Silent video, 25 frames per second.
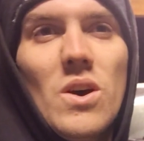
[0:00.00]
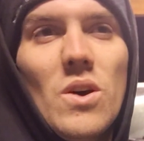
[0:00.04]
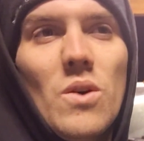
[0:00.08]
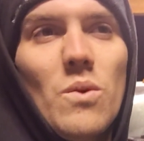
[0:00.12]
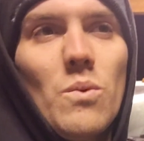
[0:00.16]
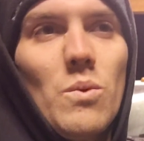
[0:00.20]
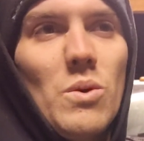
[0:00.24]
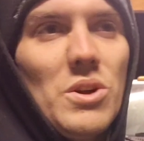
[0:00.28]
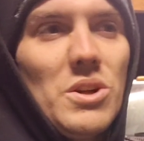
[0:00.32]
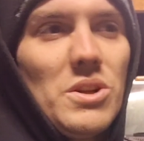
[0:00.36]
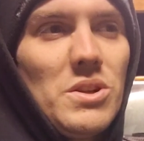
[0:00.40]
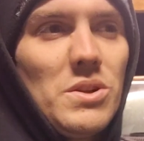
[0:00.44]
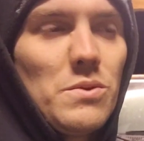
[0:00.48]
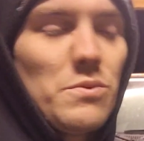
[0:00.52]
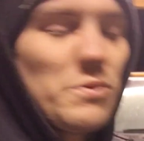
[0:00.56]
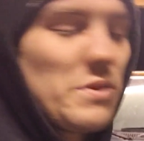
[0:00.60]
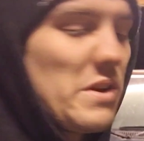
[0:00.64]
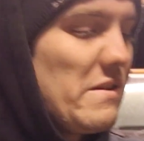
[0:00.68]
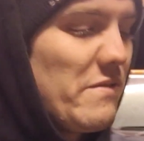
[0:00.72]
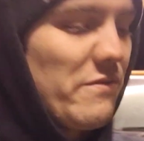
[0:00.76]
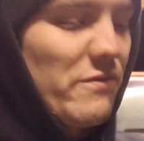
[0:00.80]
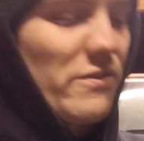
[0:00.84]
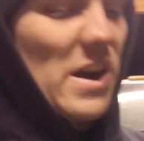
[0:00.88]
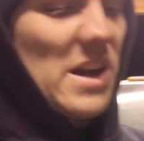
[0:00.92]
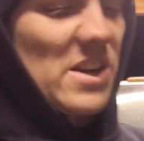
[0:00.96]
we'll
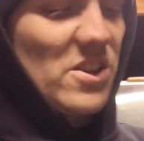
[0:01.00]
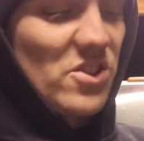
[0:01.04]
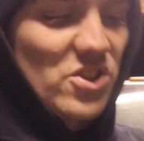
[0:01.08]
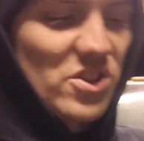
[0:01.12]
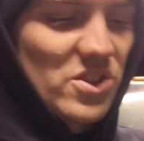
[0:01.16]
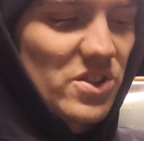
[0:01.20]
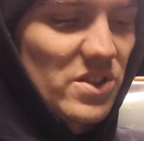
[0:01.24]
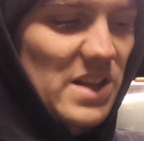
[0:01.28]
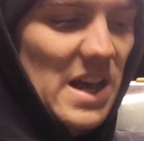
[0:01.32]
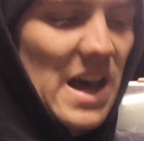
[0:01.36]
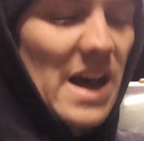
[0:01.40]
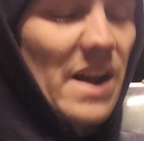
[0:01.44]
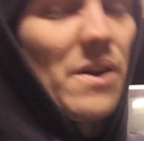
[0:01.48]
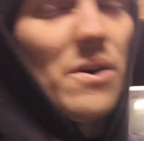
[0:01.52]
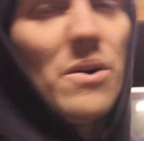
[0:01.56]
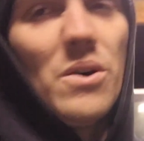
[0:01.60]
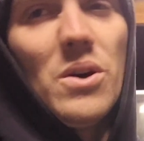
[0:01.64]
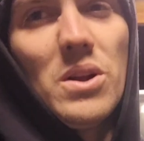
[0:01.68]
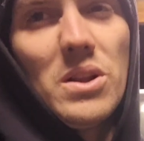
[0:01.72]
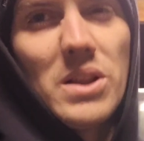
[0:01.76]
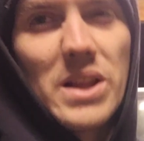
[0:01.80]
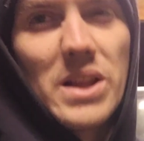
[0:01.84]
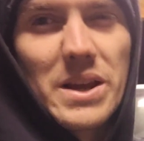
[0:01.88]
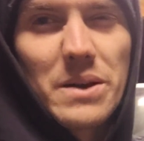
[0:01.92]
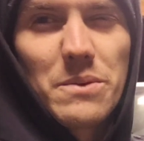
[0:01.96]
refresh that
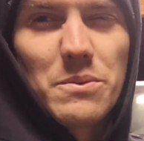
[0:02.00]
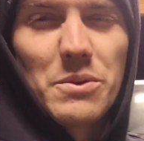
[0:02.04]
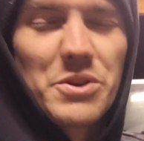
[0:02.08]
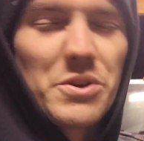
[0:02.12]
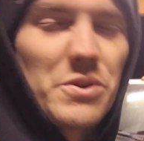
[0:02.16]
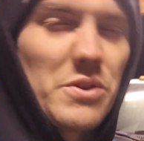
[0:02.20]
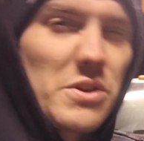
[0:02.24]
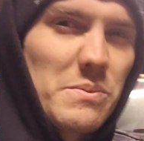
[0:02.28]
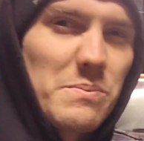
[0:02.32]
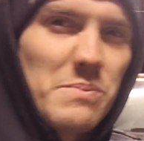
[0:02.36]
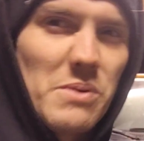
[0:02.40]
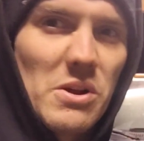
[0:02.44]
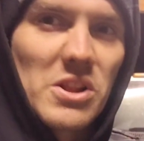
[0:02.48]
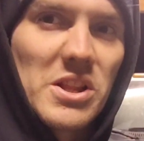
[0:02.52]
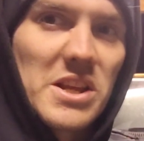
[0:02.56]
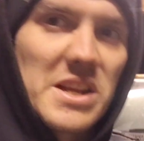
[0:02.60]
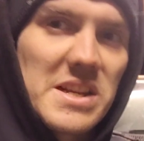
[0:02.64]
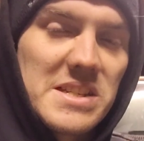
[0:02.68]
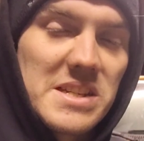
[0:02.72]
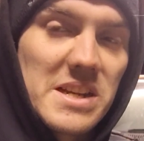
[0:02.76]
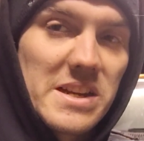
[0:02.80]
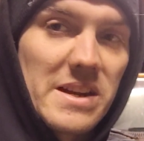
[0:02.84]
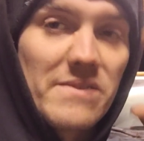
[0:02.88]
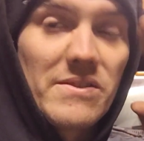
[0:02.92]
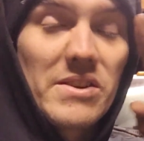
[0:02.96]
whole, like we'll do the
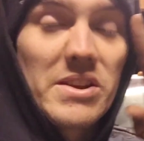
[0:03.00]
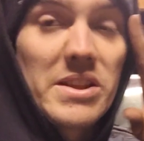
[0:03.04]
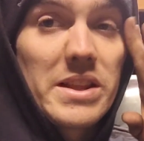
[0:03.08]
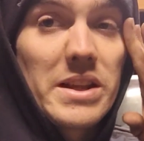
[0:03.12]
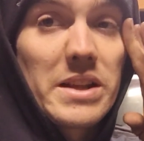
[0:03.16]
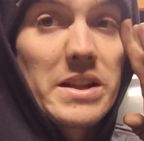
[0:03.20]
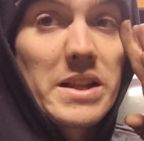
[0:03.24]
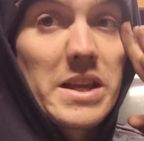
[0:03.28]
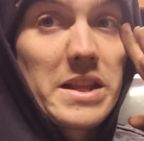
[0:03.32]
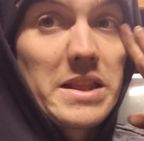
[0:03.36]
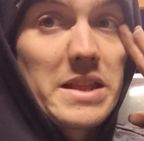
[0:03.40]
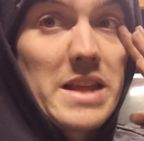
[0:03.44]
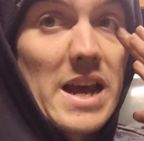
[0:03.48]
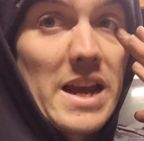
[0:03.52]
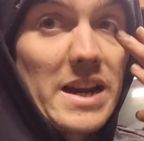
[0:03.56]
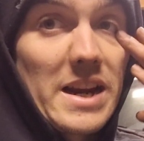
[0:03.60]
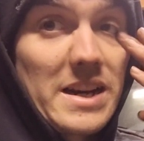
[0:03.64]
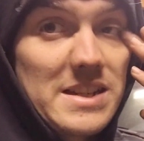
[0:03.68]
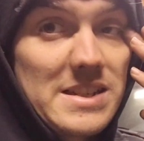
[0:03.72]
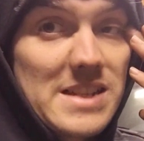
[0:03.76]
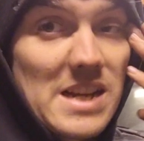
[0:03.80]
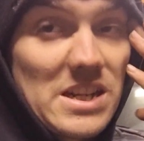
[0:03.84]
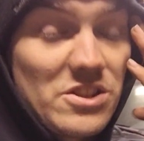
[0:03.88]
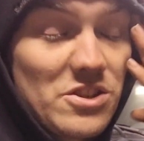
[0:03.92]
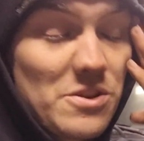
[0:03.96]
pulleys and everything like that,
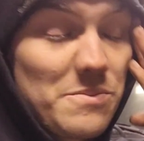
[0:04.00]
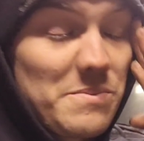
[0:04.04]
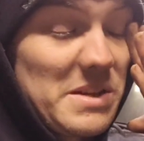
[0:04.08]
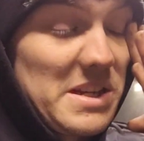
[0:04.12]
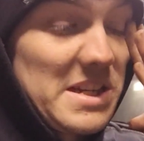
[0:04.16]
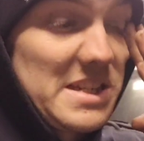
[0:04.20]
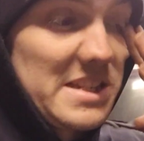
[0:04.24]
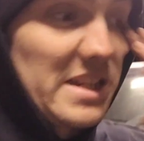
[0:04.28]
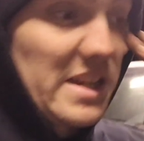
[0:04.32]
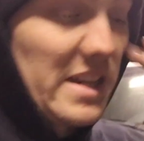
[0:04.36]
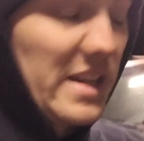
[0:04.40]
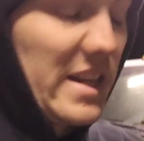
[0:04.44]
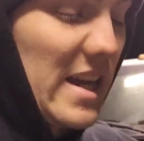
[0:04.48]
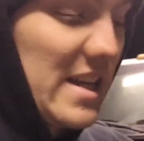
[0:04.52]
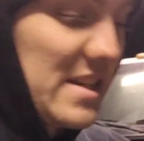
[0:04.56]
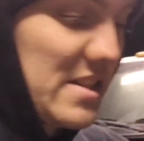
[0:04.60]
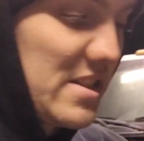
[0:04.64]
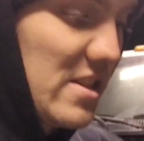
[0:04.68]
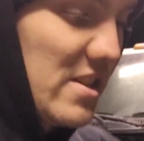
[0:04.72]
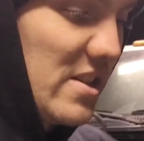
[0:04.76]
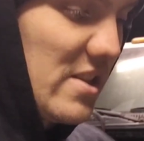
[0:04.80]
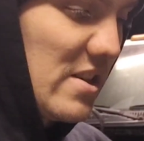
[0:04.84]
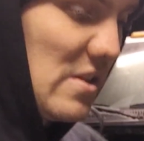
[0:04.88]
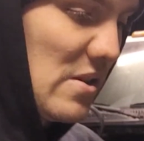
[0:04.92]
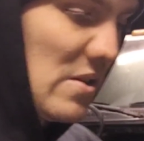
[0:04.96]
because that should be easy to get
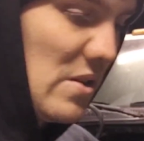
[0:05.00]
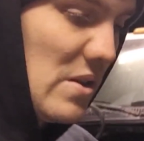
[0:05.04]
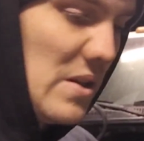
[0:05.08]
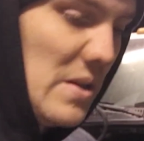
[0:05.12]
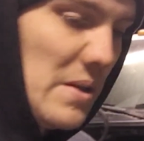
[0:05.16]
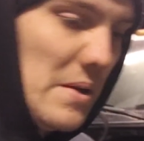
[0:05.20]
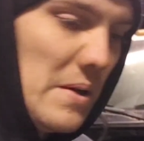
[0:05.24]
to.